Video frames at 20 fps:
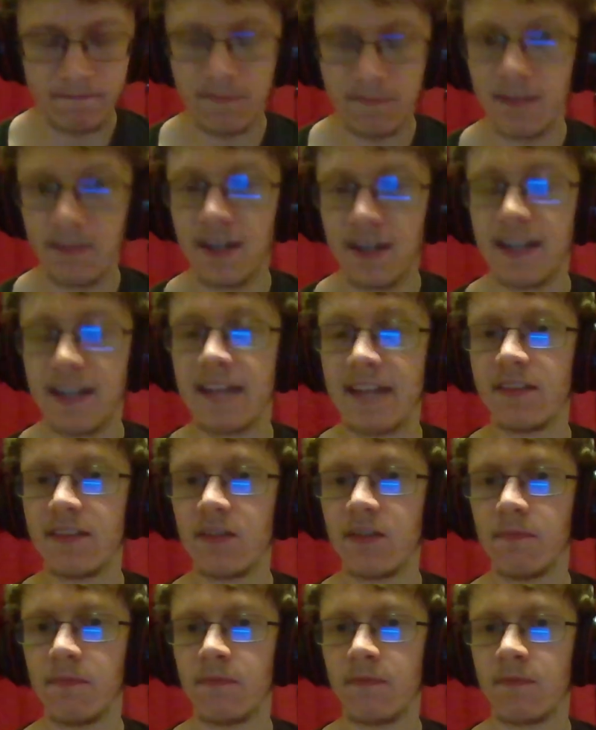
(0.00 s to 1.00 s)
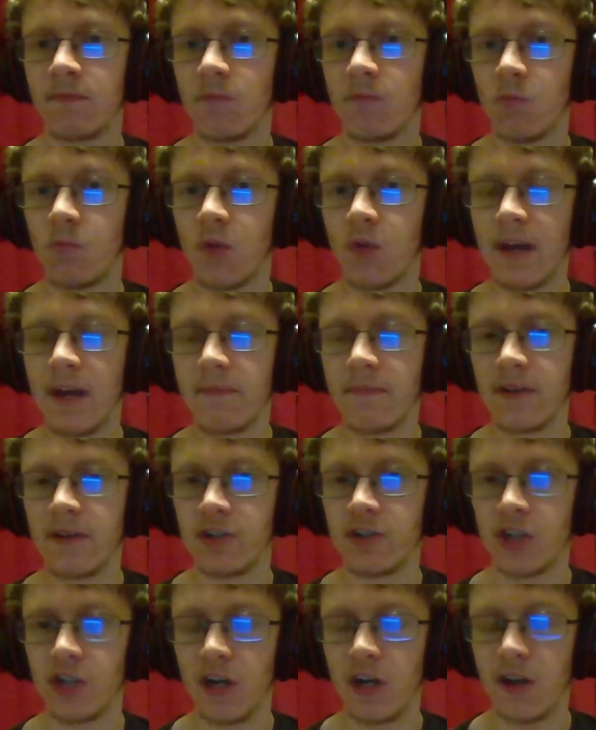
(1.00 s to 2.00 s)
again, what happened to
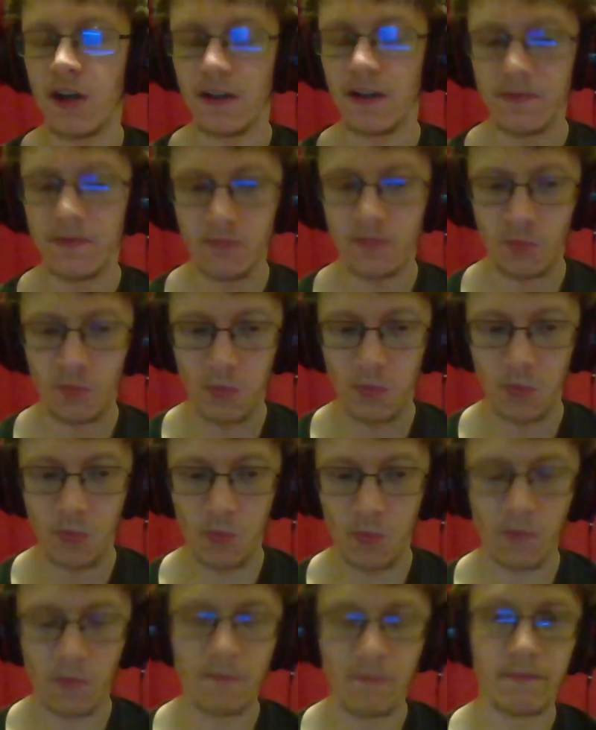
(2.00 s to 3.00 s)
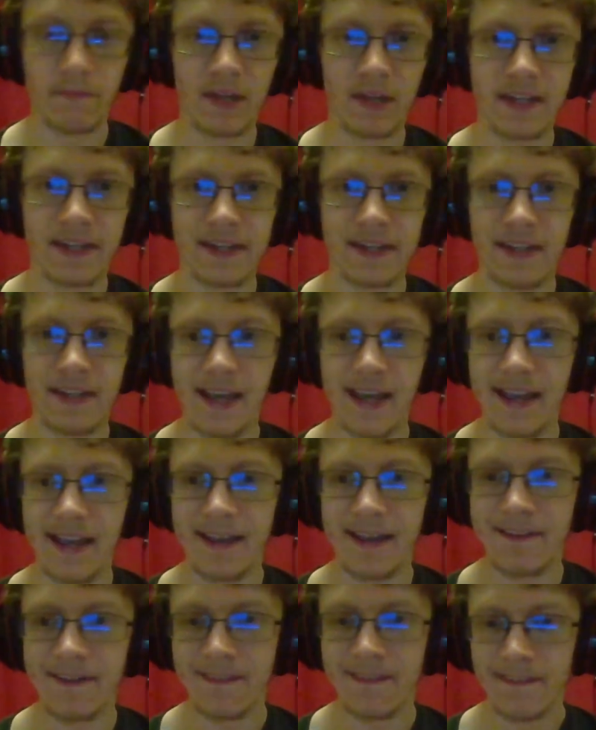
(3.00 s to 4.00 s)
Jean, Blake and
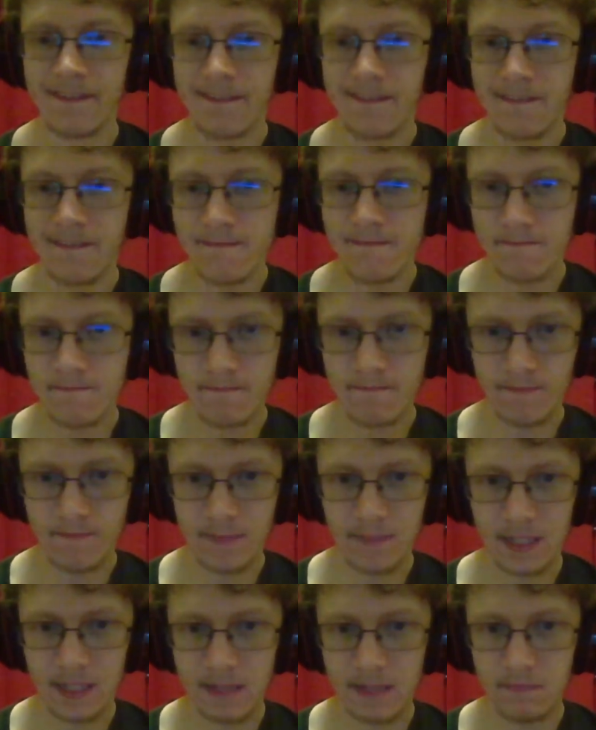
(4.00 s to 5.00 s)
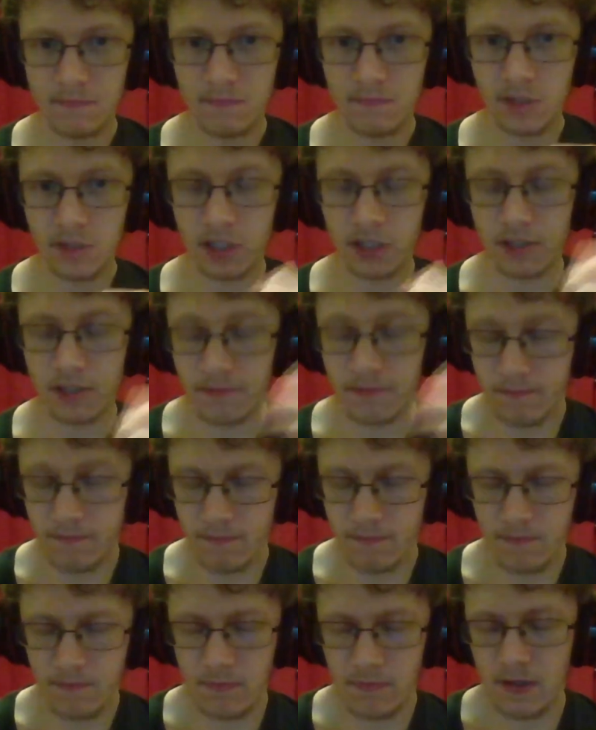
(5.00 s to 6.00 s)
Yang, just
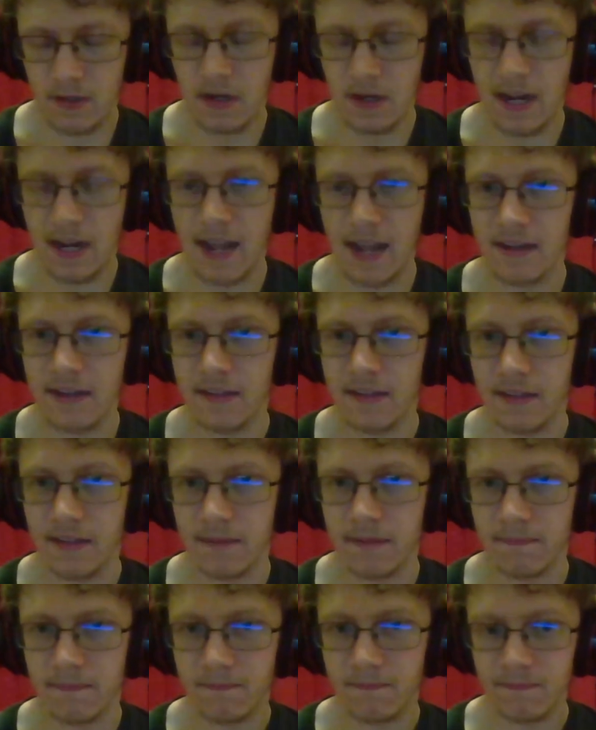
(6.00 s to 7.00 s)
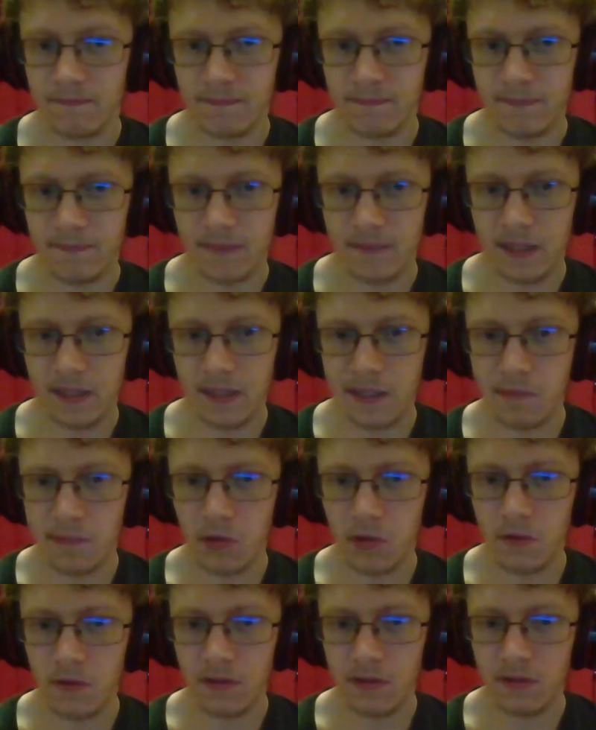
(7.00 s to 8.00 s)
anything. I'm
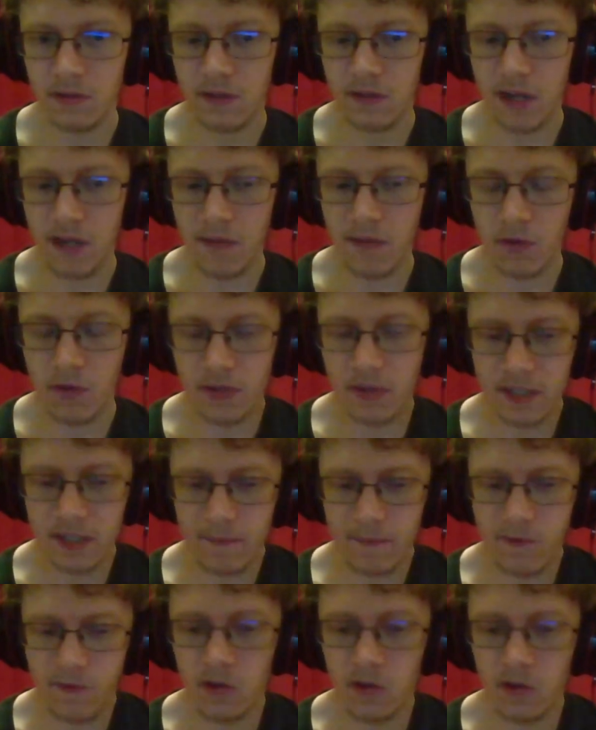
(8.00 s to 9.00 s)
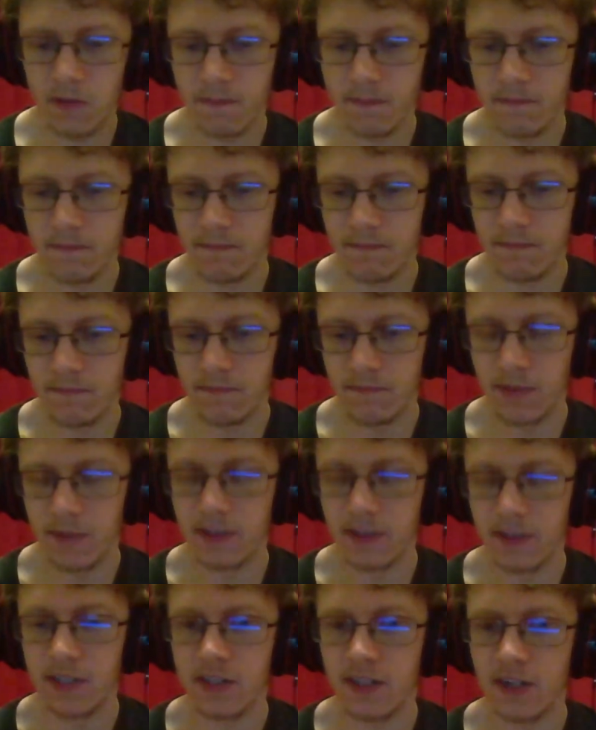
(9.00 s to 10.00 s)
always up for a
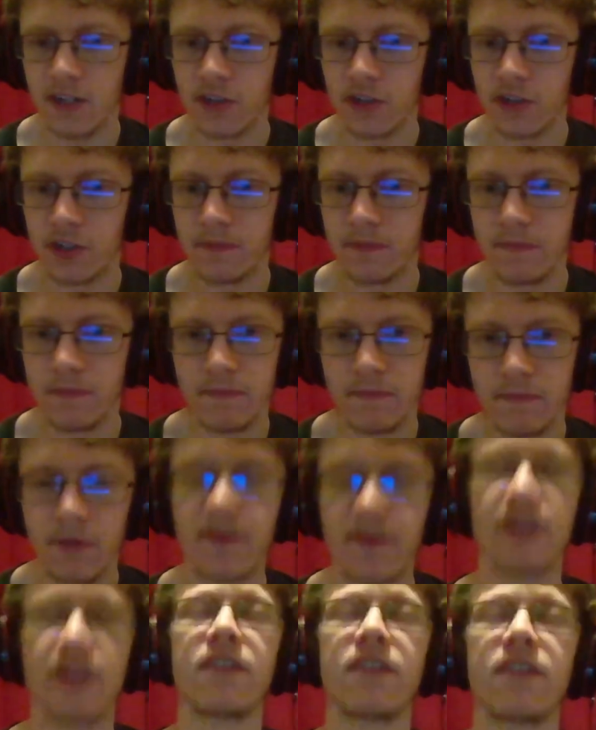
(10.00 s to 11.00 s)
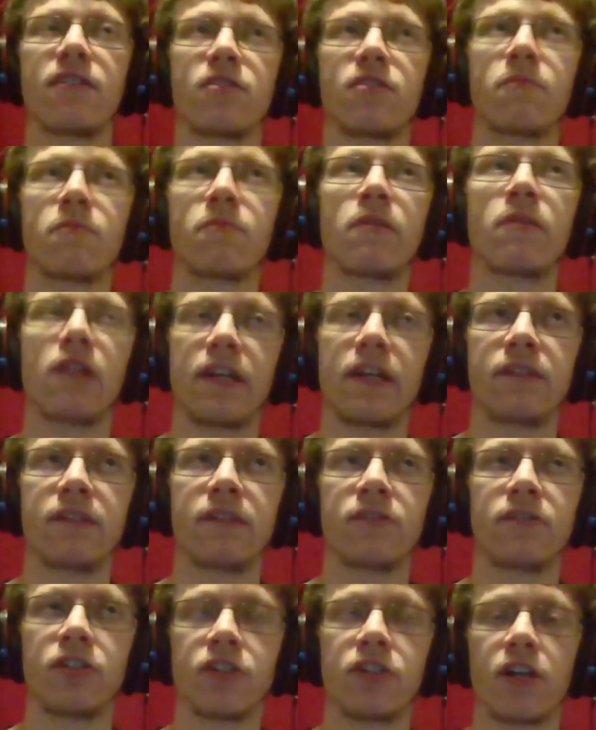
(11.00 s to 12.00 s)
discussion, provided it's a polite
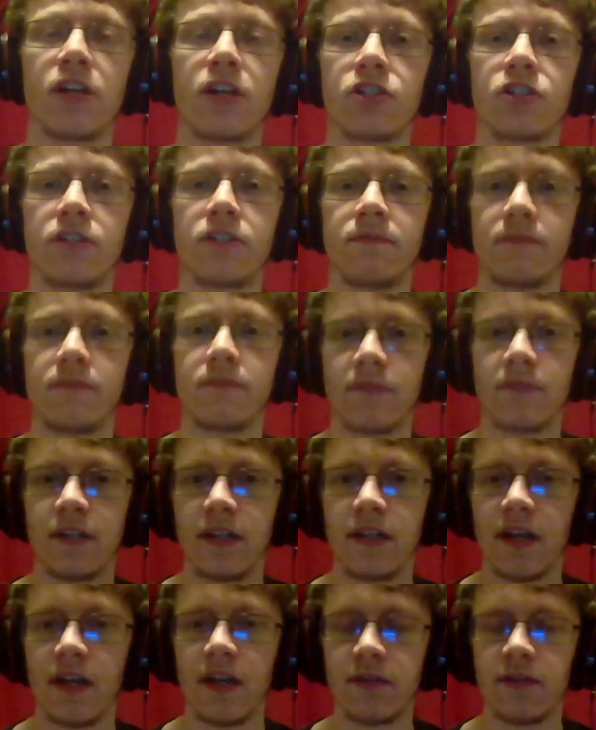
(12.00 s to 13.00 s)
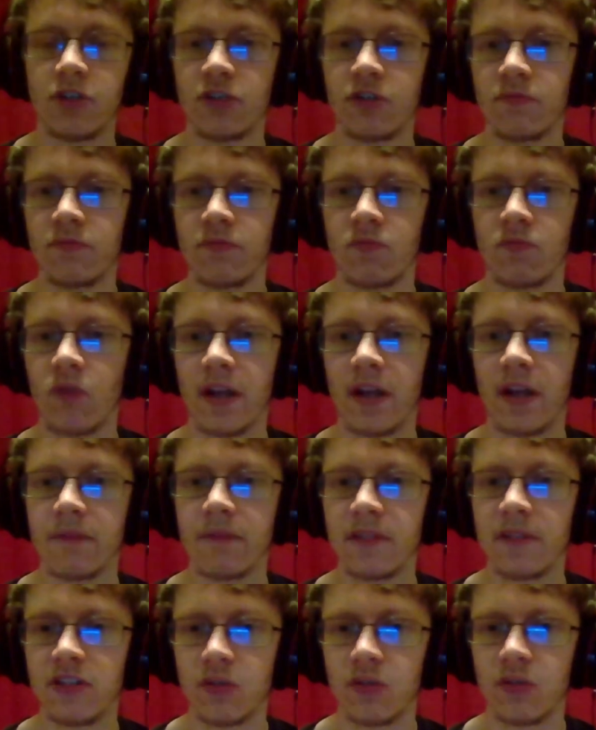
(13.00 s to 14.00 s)
discussion and not just random
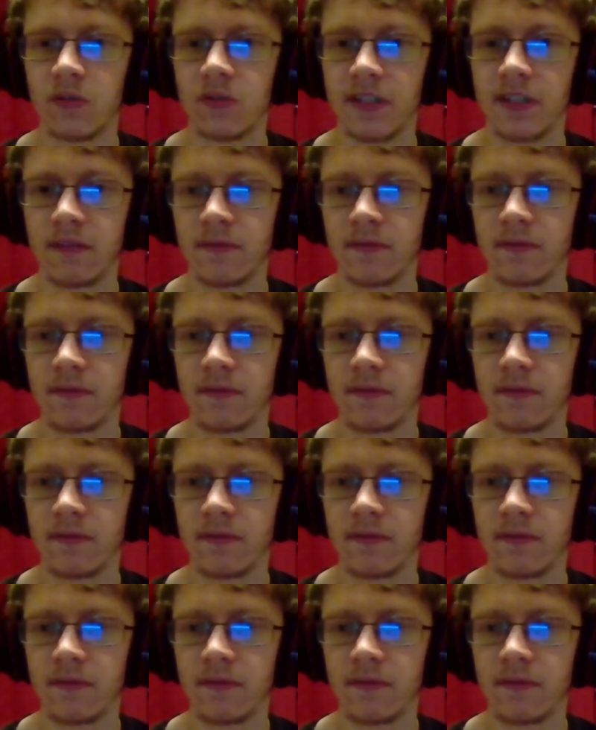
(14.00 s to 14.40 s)
insulting